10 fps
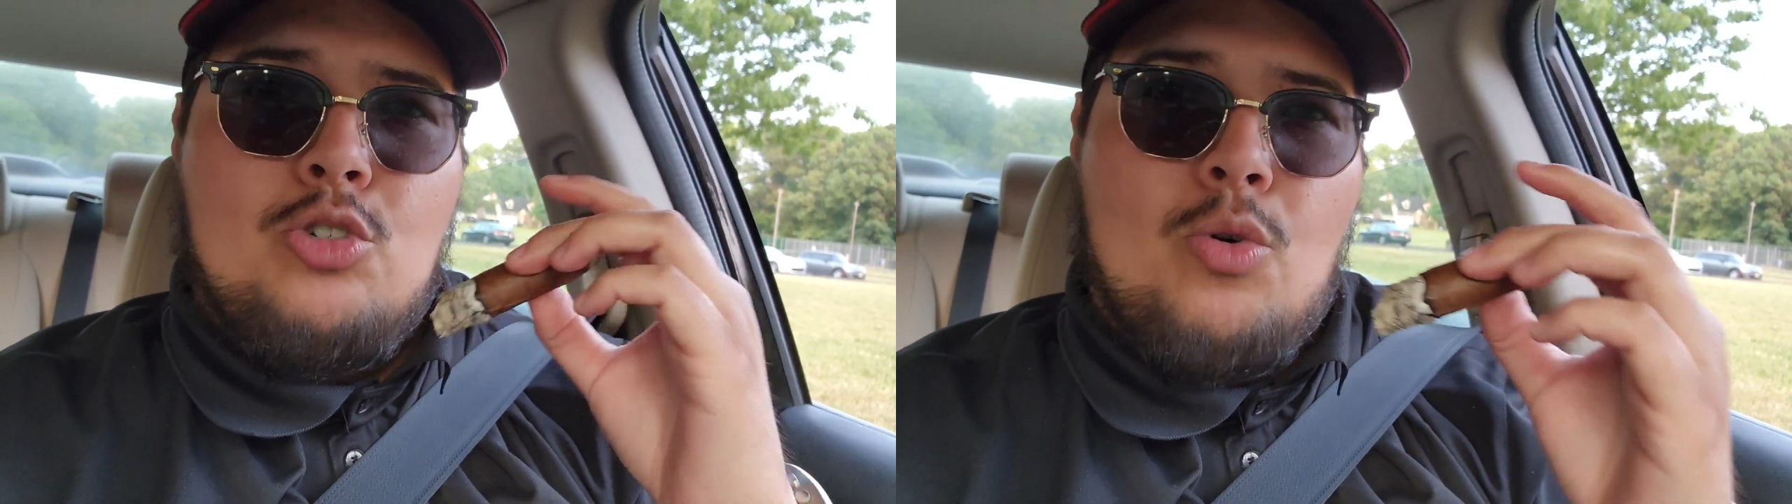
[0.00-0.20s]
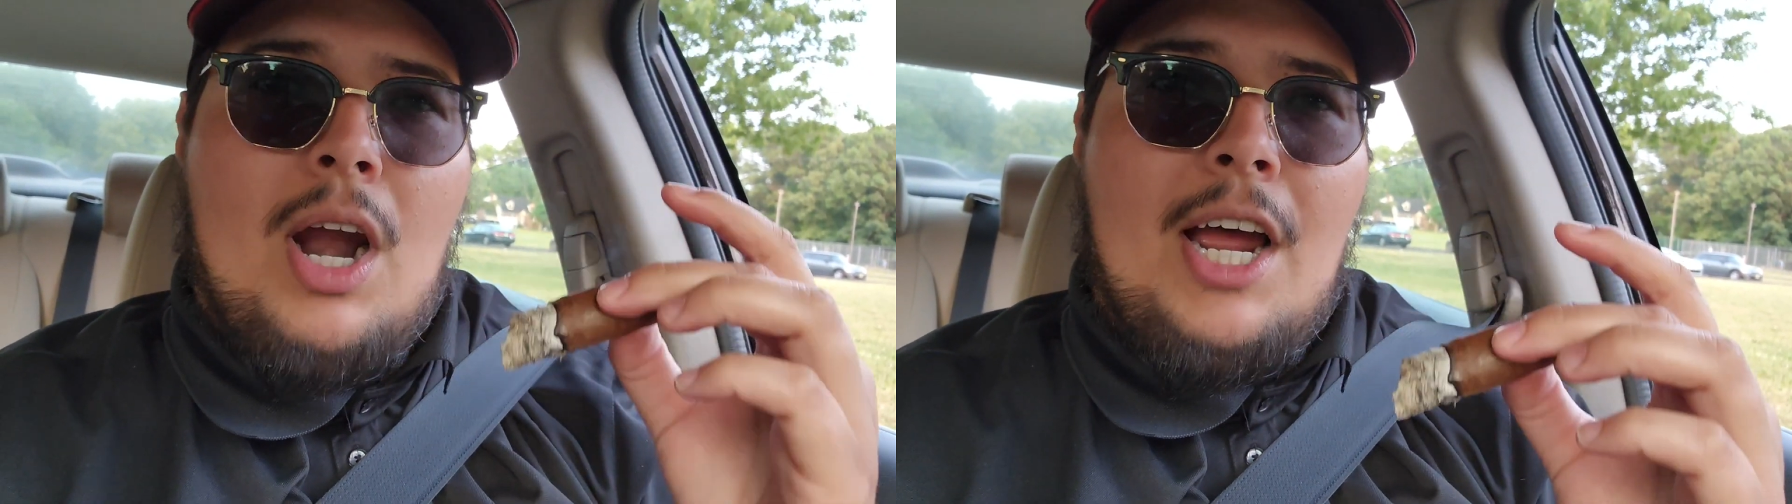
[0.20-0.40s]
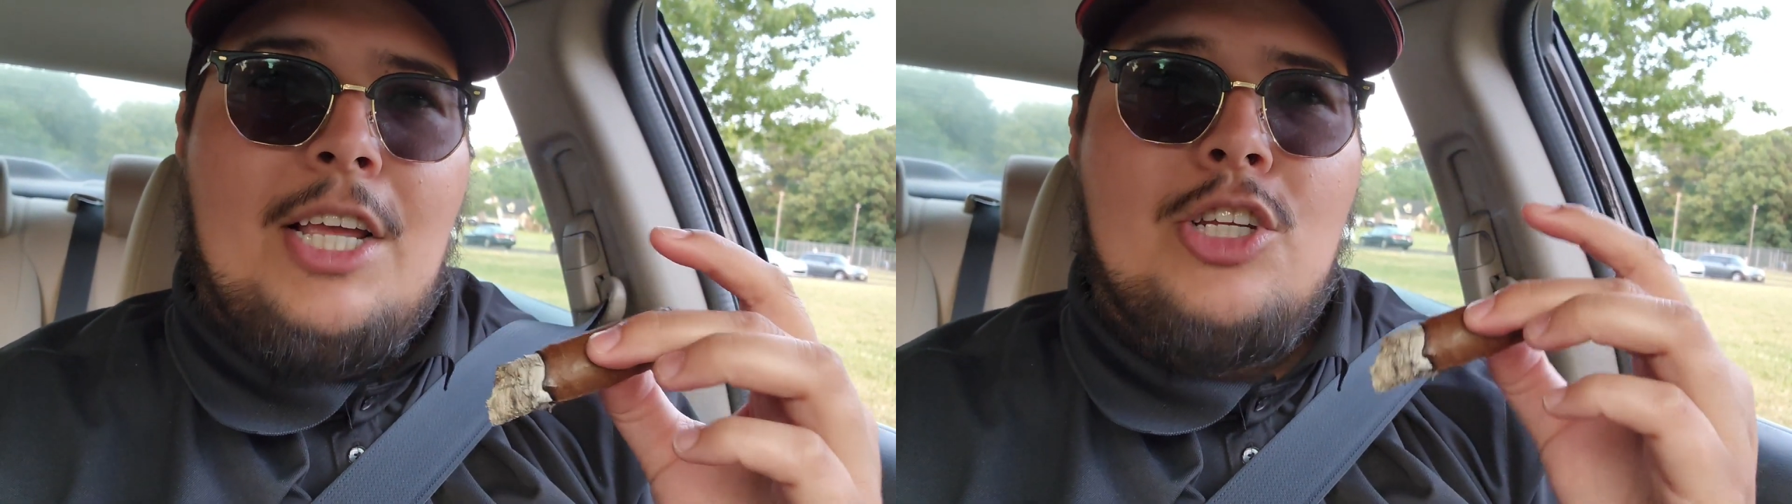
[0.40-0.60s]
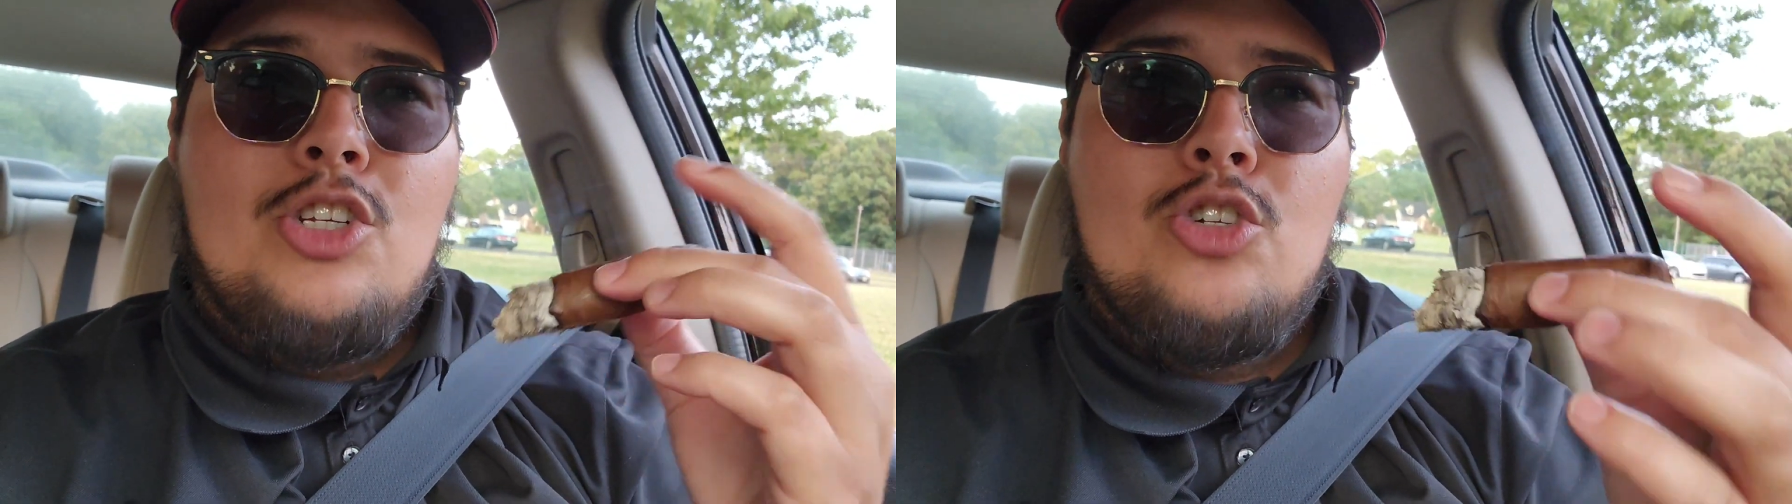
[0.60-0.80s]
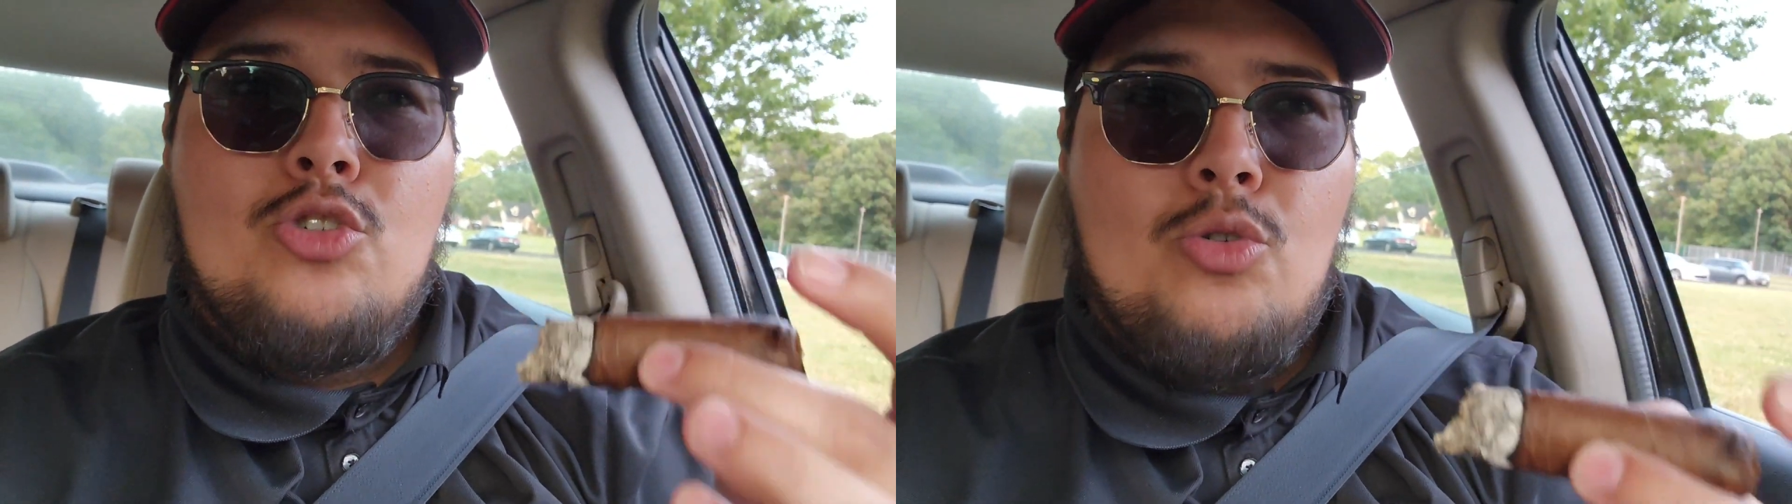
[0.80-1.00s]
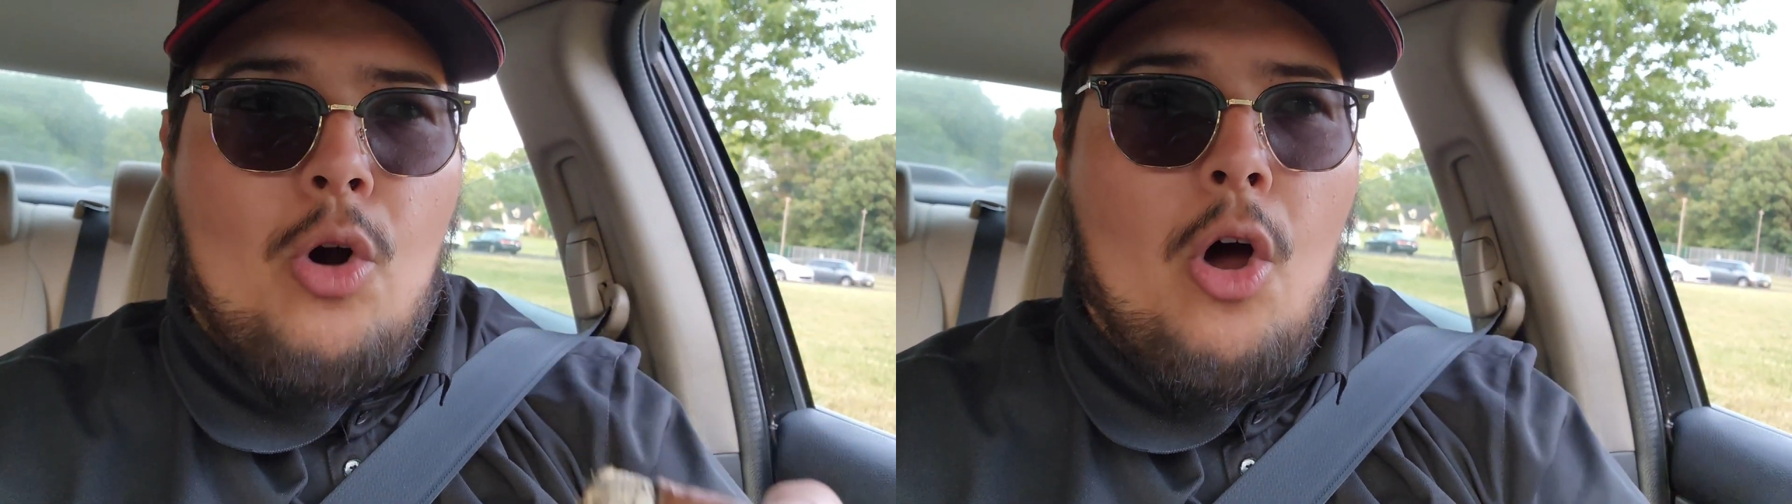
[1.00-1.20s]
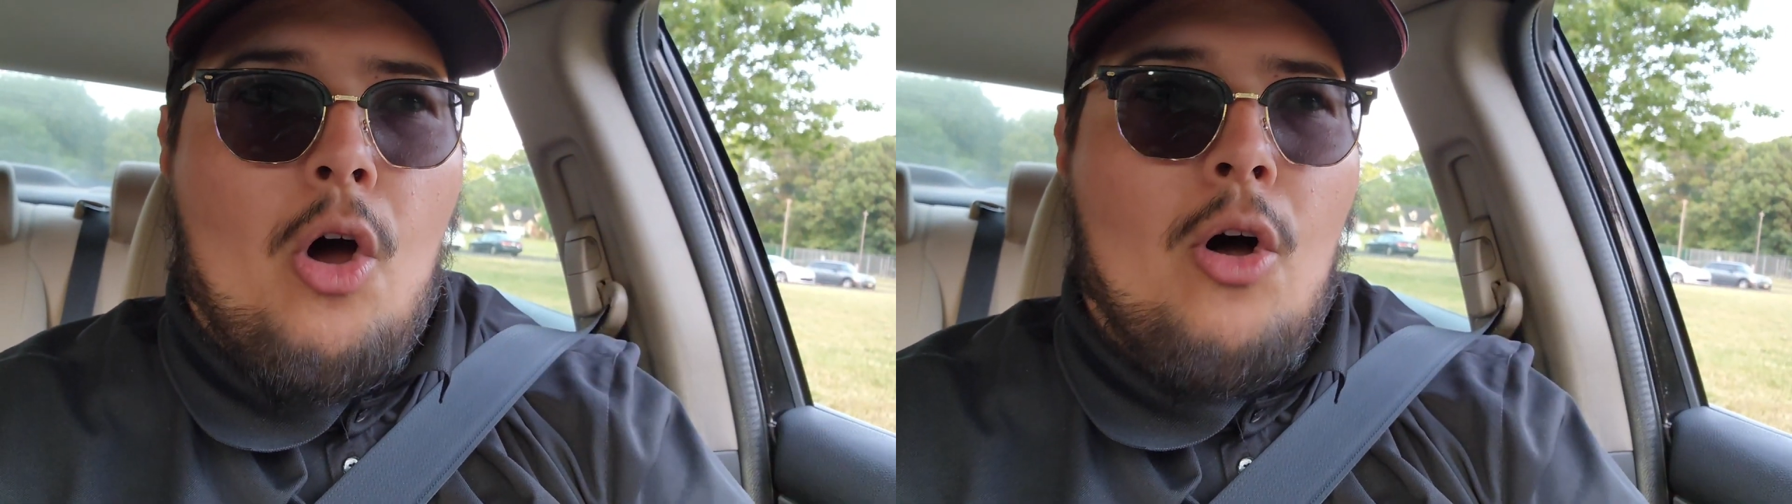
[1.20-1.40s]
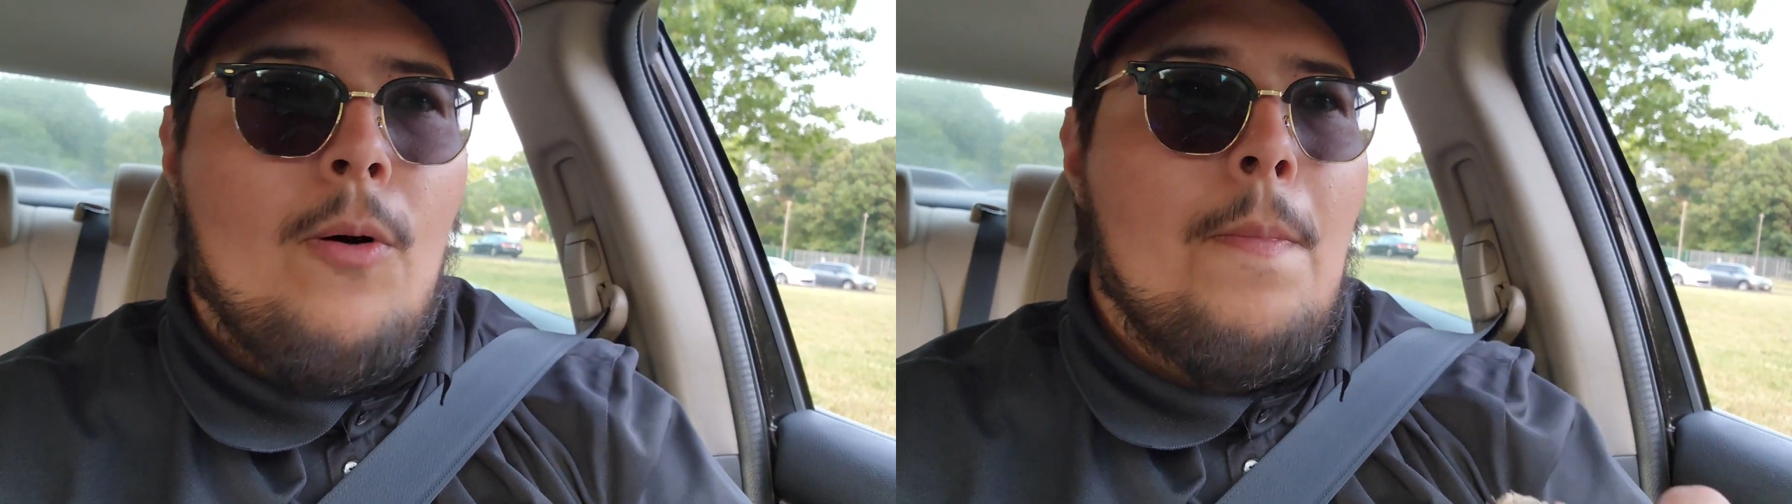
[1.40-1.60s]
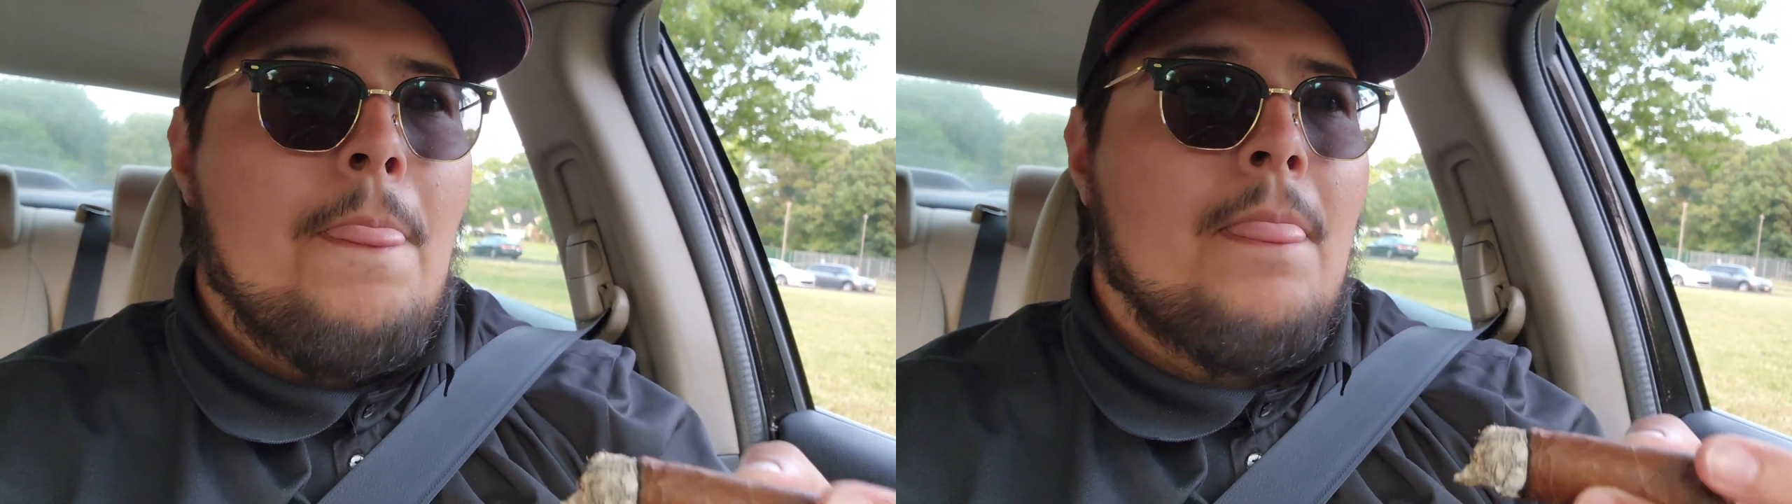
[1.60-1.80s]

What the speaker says: dry straw